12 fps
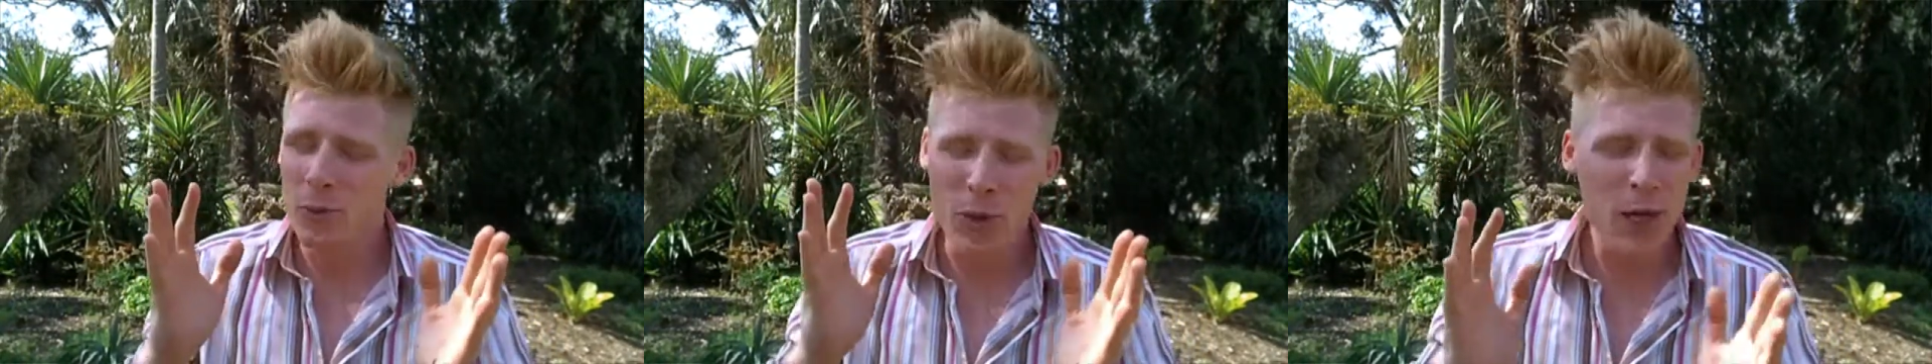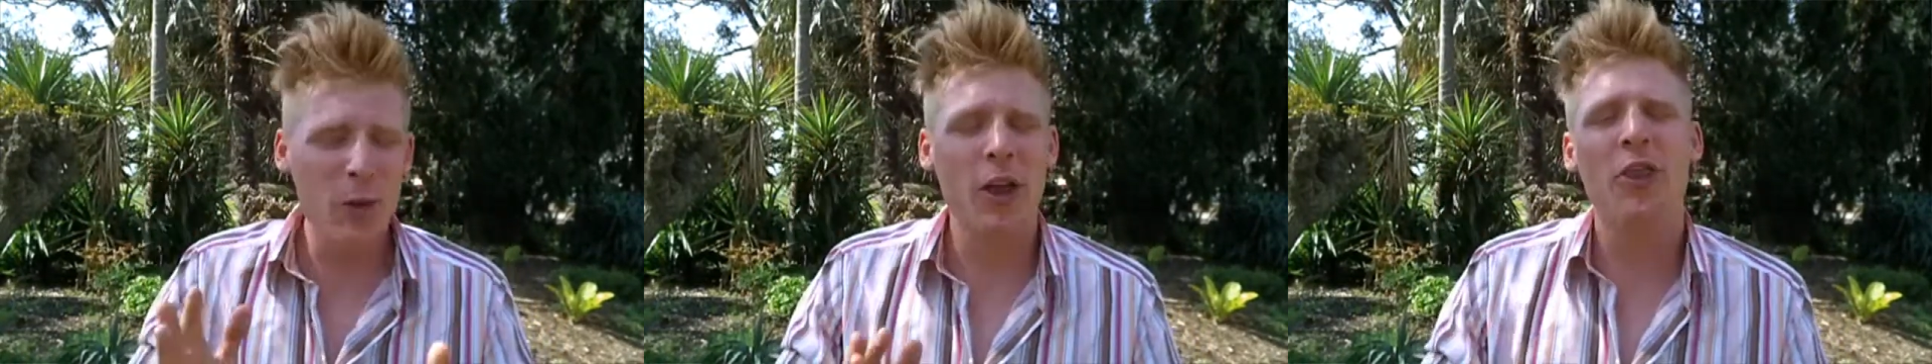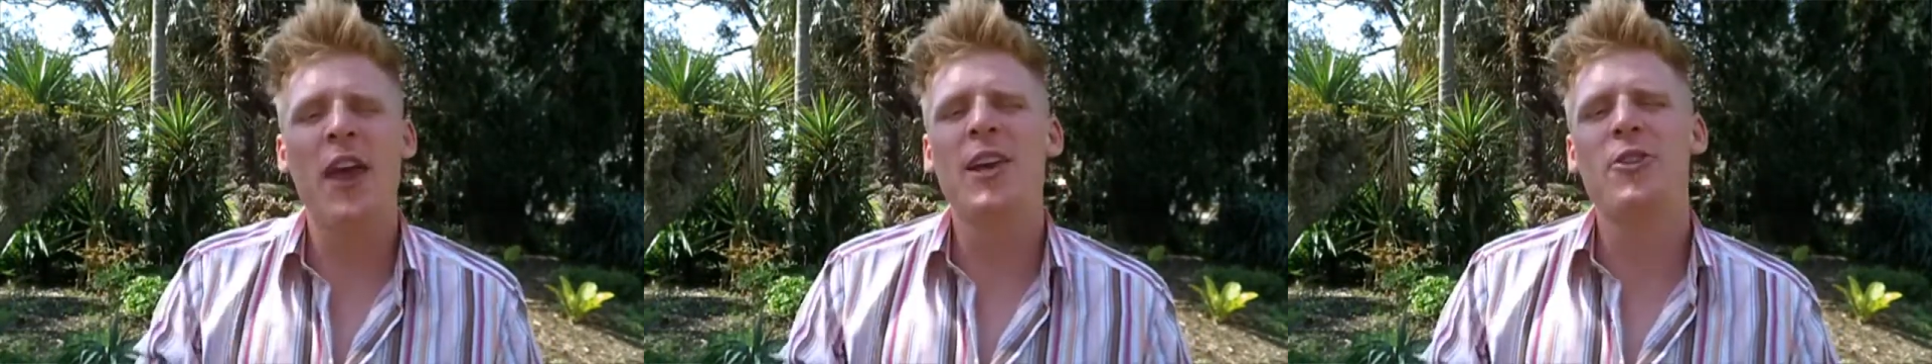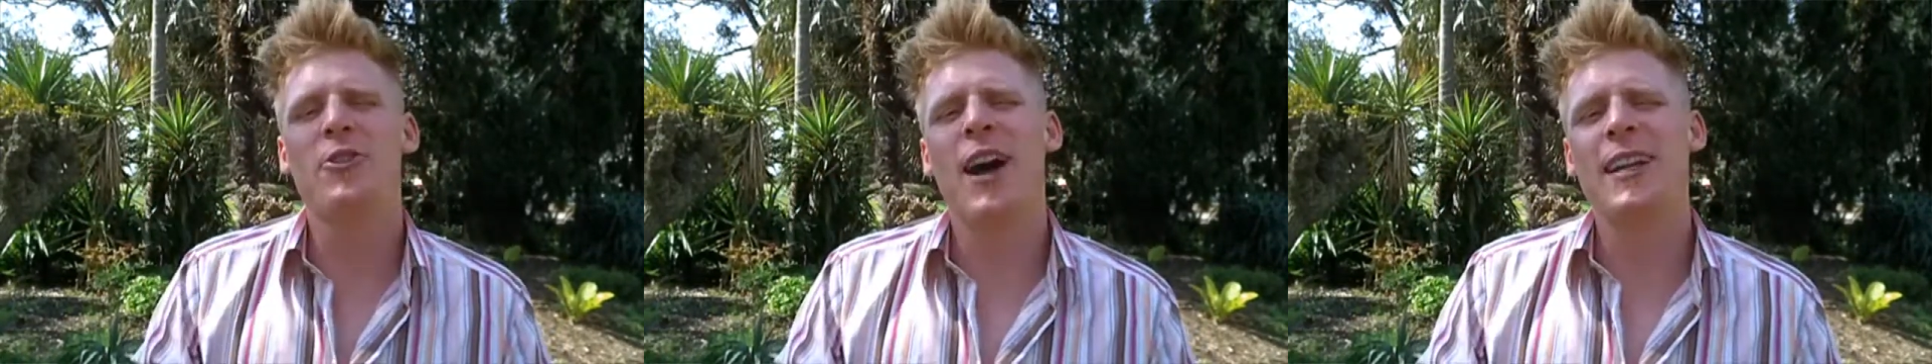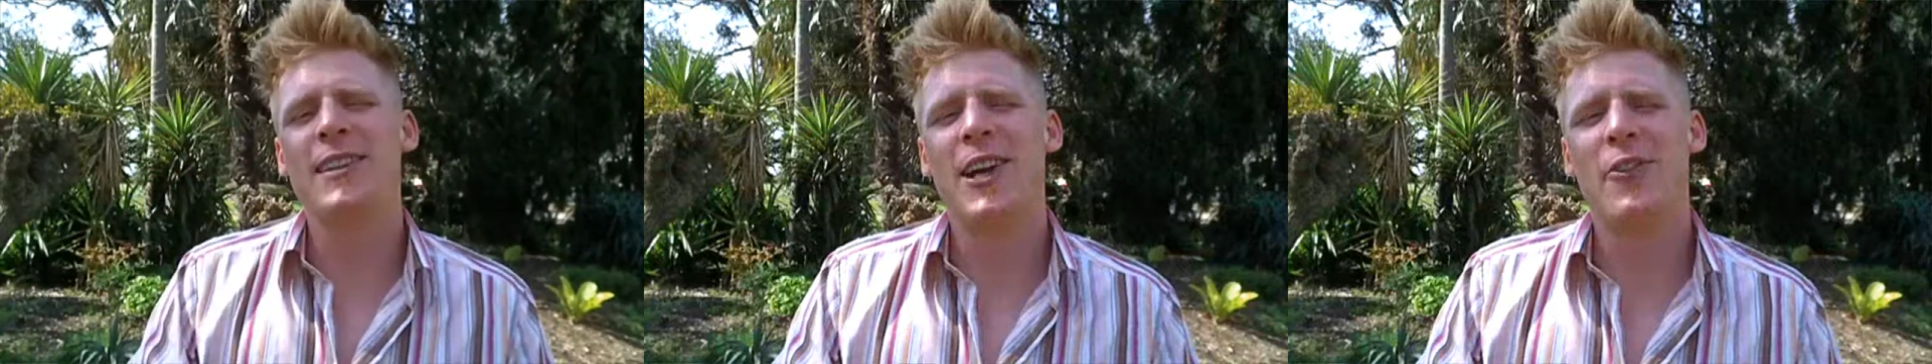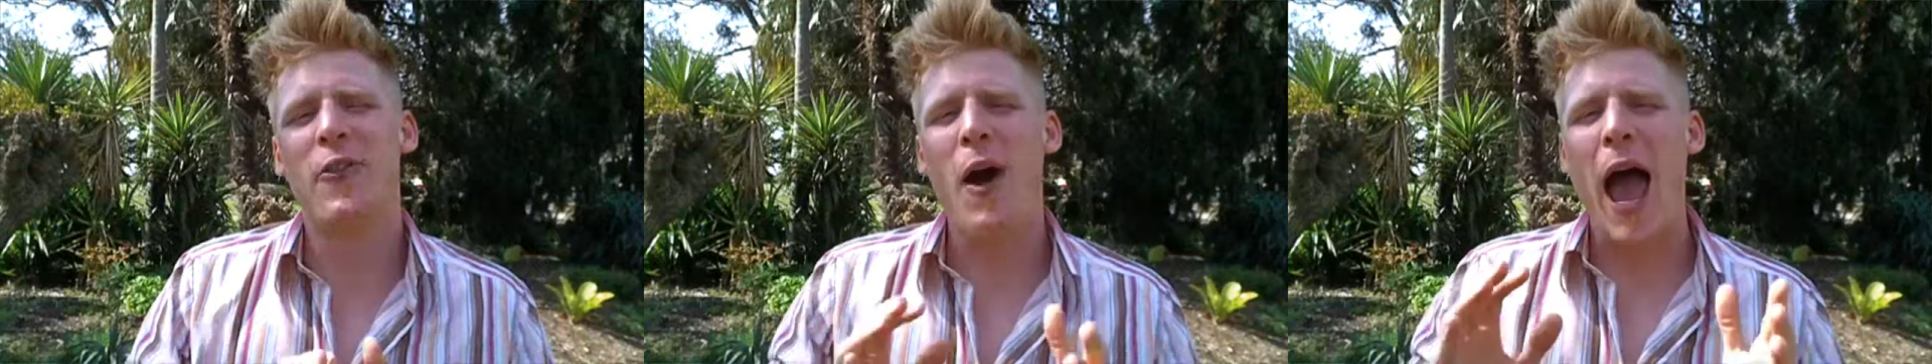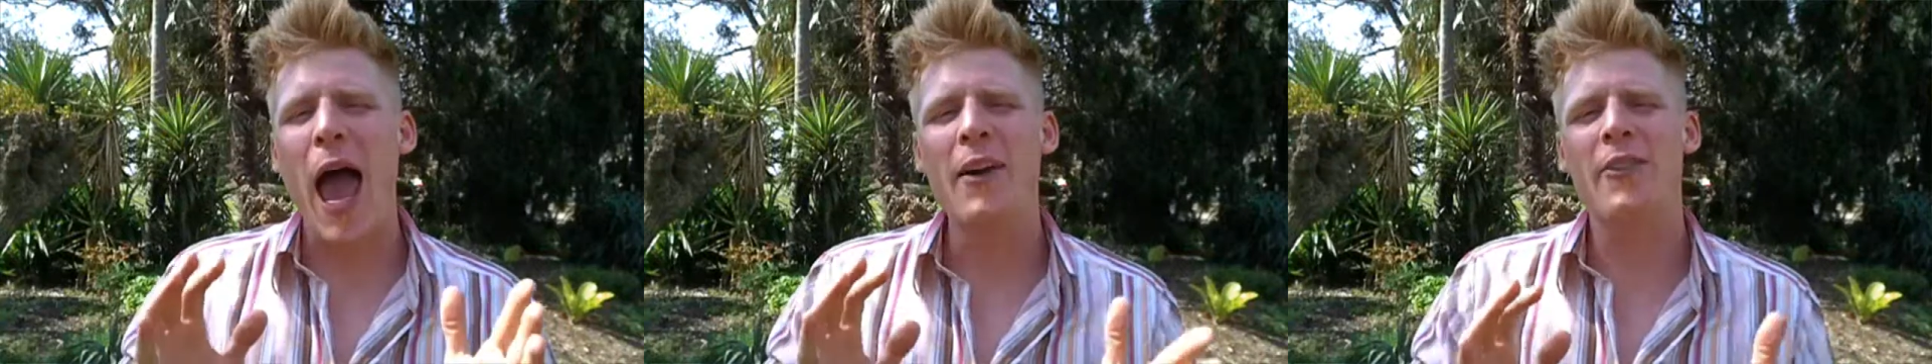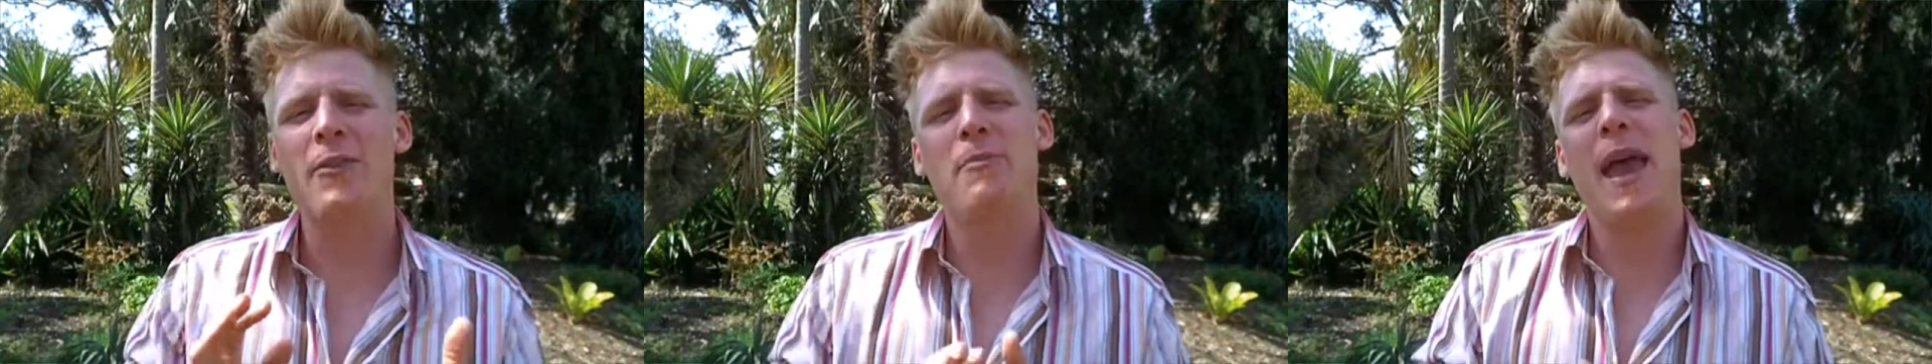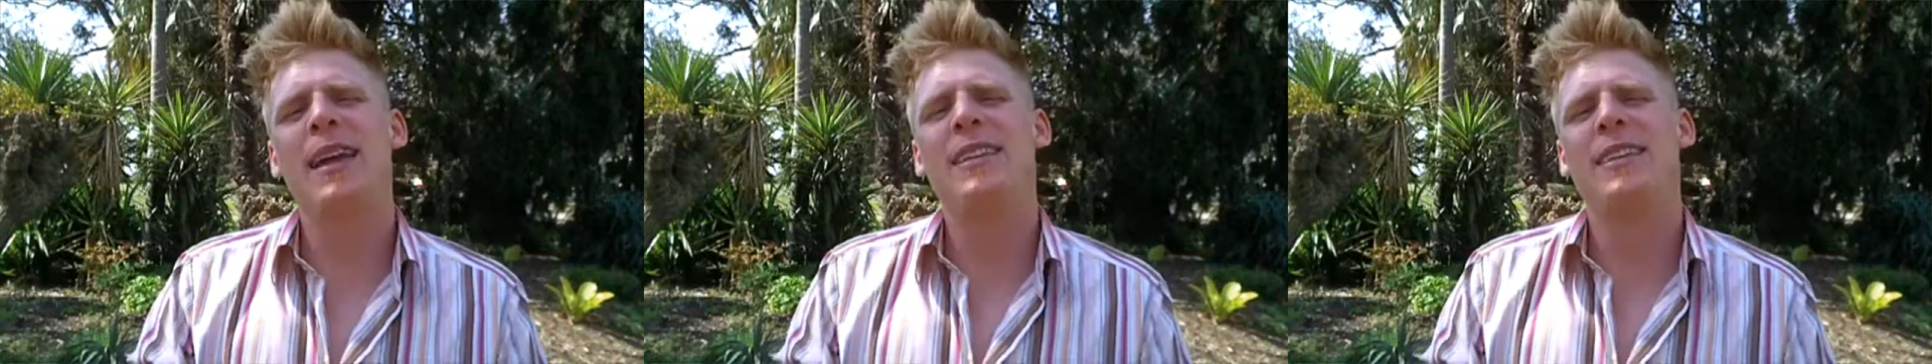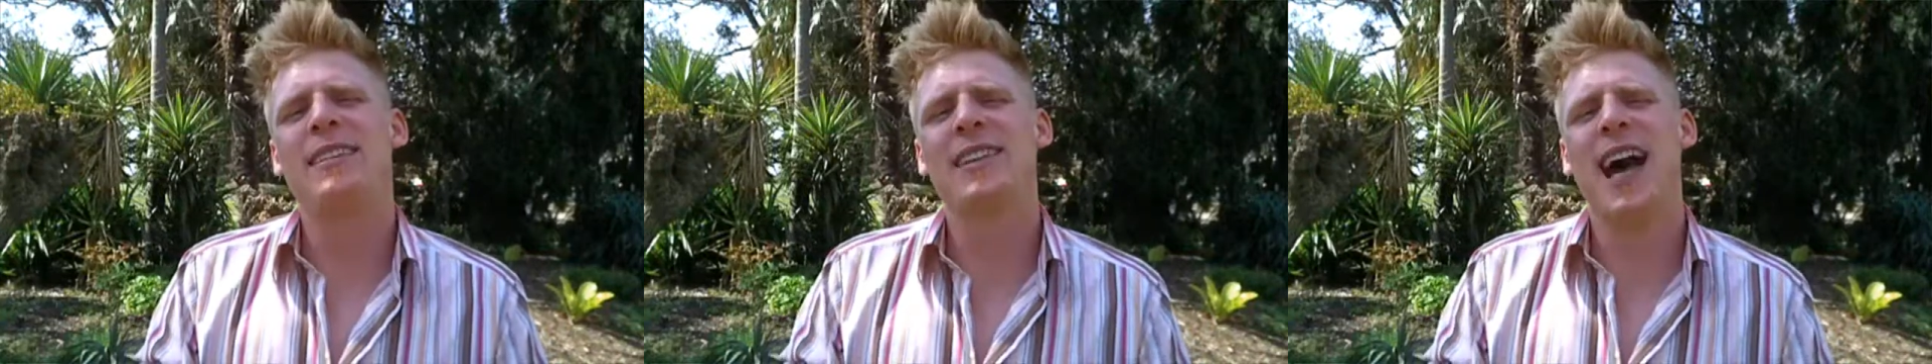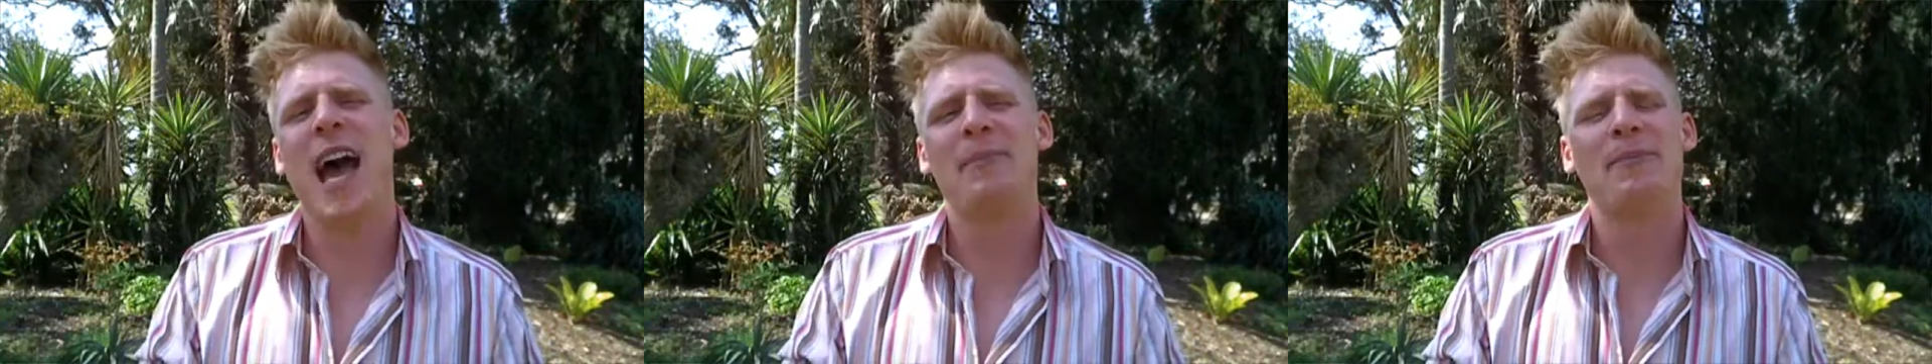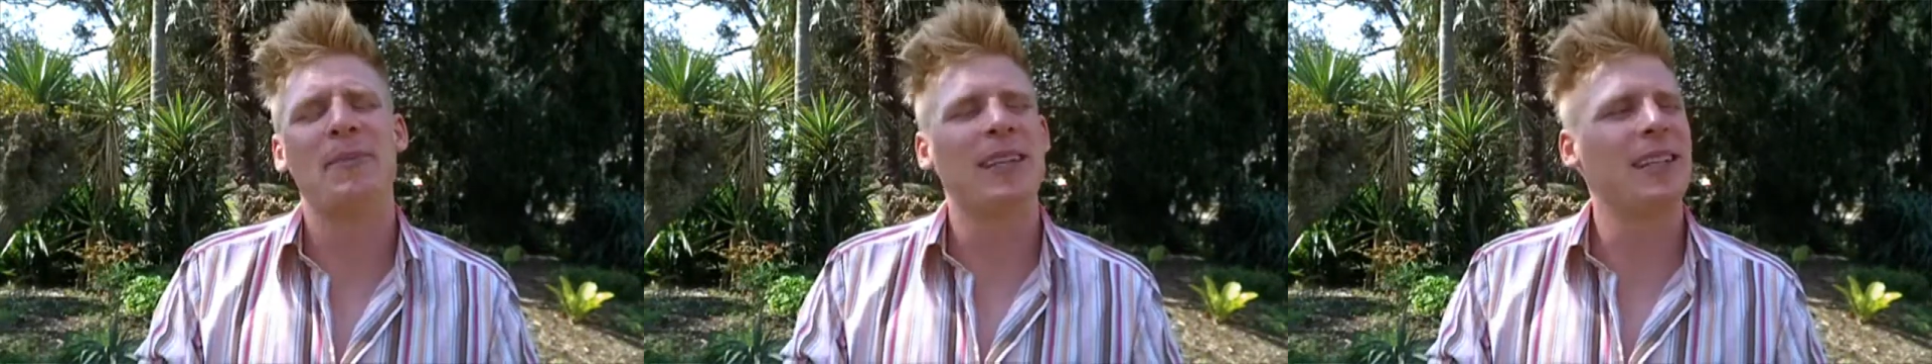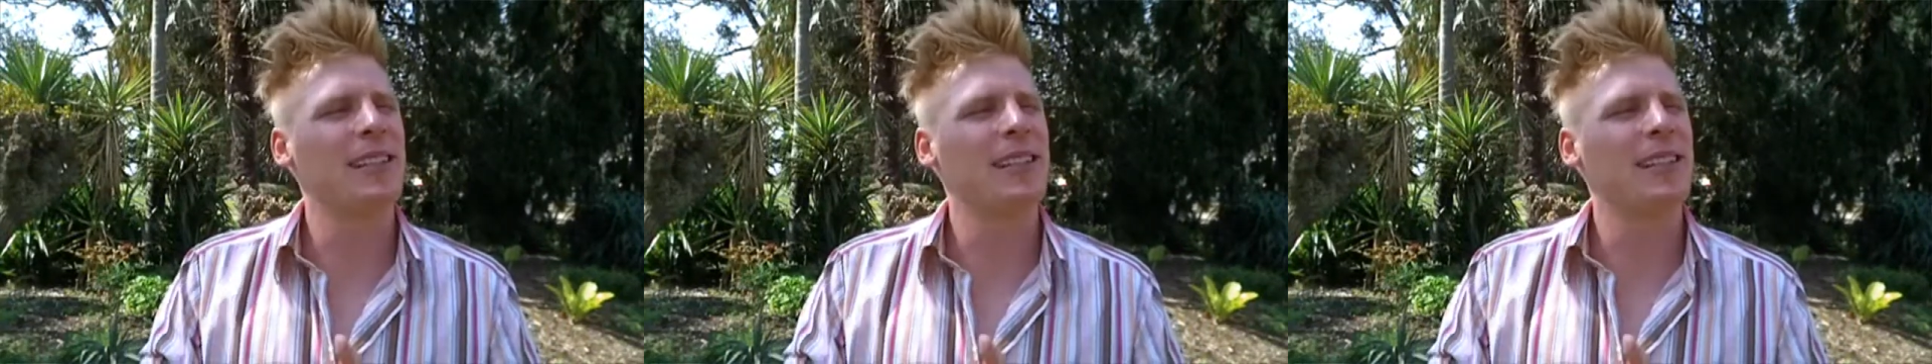really want to thank you right now for making the time.